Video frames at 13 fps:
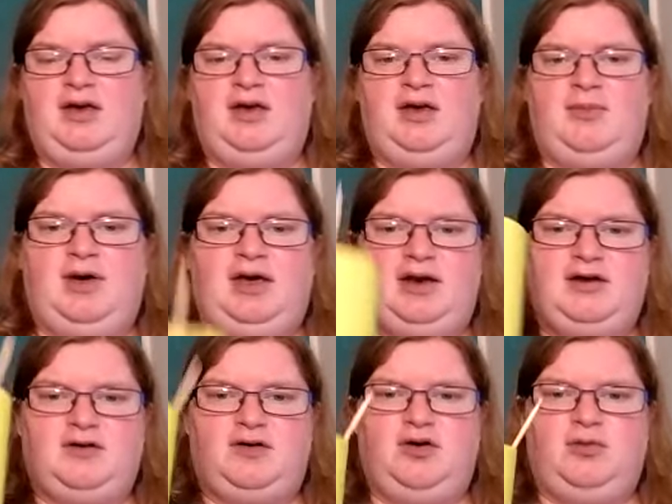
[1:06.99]
You might
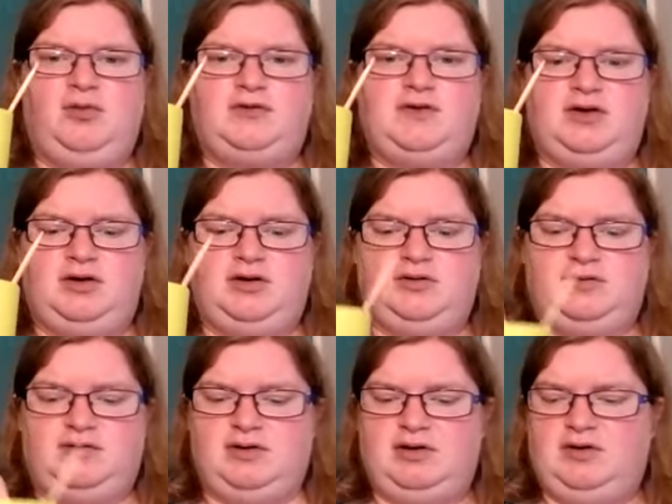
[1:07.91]
need a cup to
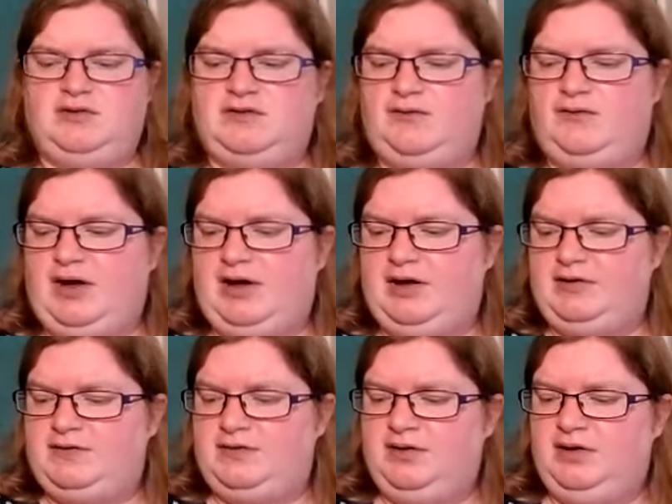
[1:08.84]
use as a
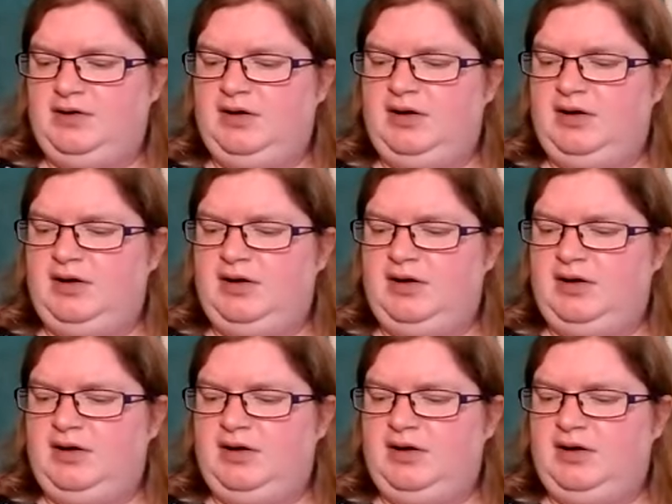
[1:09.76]
vase.